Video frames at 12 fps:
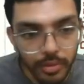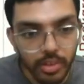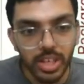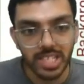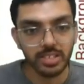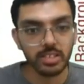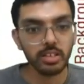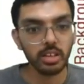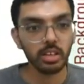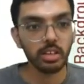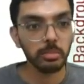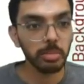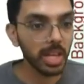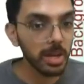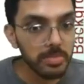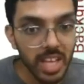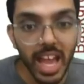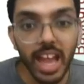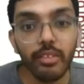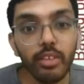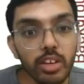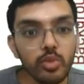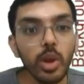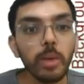risk becomes ever
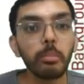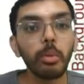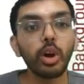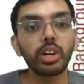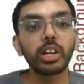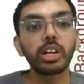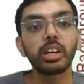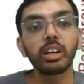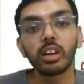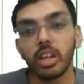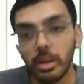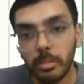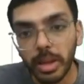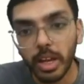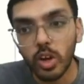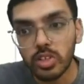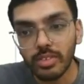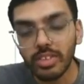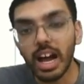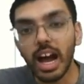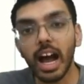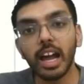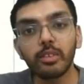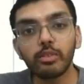so important because of the
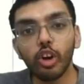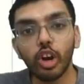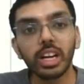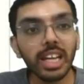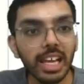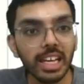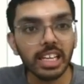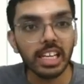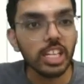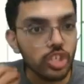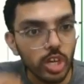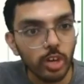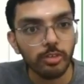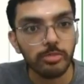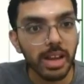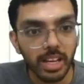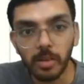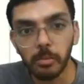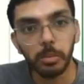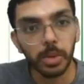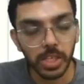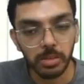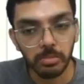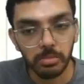high volatile nature of my company.